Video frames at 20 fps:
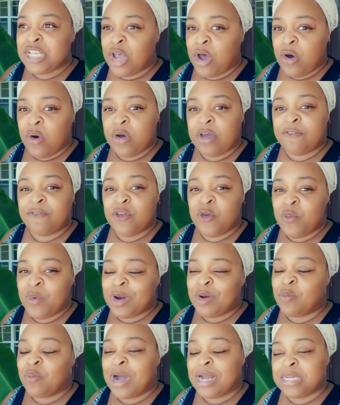So if you
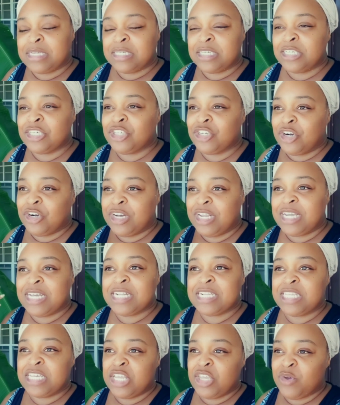want to watch this journey
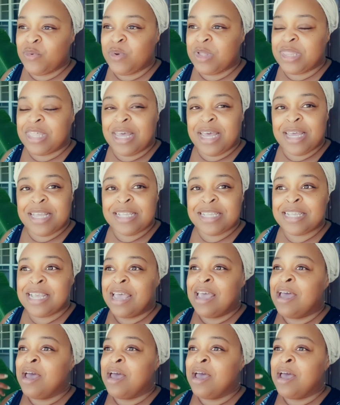continue with us,